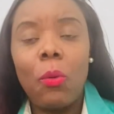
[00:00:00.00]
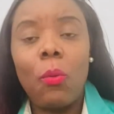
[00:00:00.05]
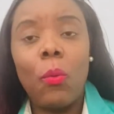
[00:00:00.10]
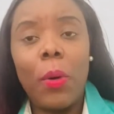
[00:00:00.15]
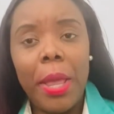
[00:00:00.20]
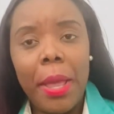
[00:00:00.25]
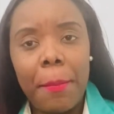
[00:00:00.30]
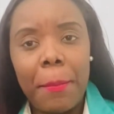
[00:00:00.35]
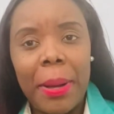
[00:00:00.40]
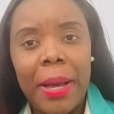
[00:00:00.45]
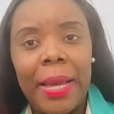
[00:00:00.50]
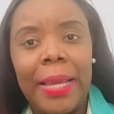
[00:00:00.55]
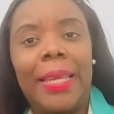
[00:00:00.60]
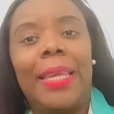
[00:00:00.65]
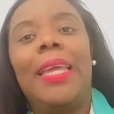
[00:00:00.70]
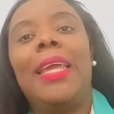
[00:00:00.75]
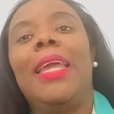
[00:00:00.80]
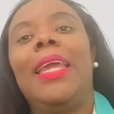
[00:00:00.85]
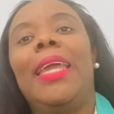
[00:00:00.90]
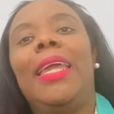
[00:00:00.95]
whereby
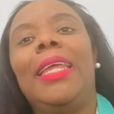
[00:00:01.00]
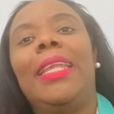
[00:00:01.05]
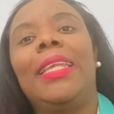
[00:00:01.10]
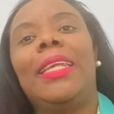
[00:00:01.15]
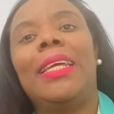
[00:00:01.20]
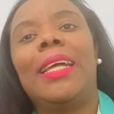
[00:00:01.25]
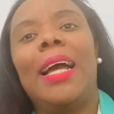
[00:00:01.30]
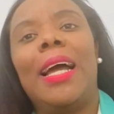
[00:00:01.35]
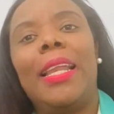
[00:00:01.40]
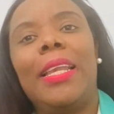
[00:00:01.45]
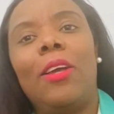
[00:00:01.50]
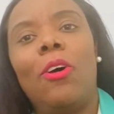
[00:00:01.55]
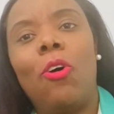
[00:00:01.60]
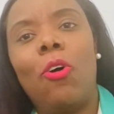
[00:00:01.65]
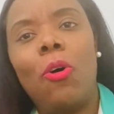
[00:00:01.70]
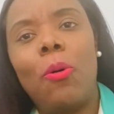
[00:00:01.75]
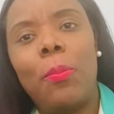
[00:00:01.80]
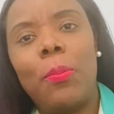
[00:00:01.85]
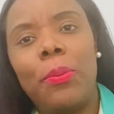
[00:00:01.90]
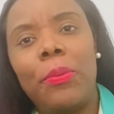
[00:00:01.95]
it can
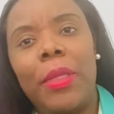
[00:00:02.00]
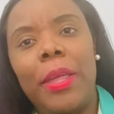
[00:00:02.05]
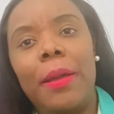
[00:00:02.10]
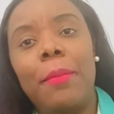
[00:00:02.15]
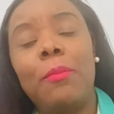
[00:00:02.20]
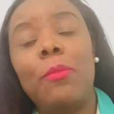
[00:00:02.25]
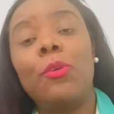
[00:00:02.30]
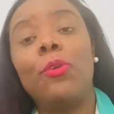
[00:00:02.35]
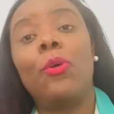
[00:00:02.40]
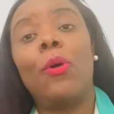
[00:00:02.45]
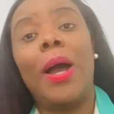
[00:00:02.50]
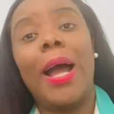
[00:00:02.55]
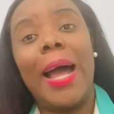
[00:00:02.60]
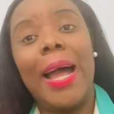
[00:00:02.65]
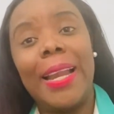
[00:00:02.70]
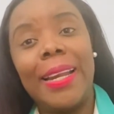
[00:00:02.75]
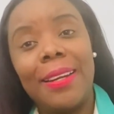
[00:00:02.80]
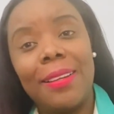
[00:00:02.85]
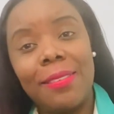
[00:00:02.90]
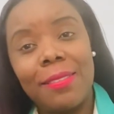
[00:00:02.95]
help them to
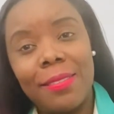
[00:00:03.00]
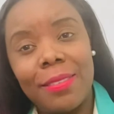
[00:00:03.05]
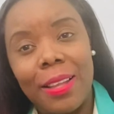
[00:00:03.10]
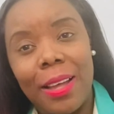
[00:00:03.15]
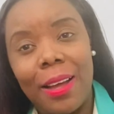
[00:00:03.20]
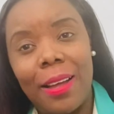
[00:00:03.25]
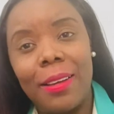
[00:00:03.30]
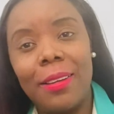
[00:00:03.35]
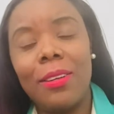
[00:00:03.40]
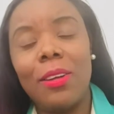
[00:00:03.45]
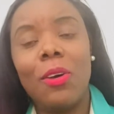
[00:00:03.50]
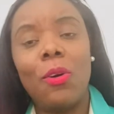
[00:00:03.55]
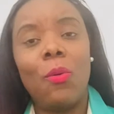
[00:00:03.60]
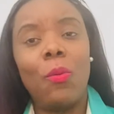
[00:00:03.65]
understand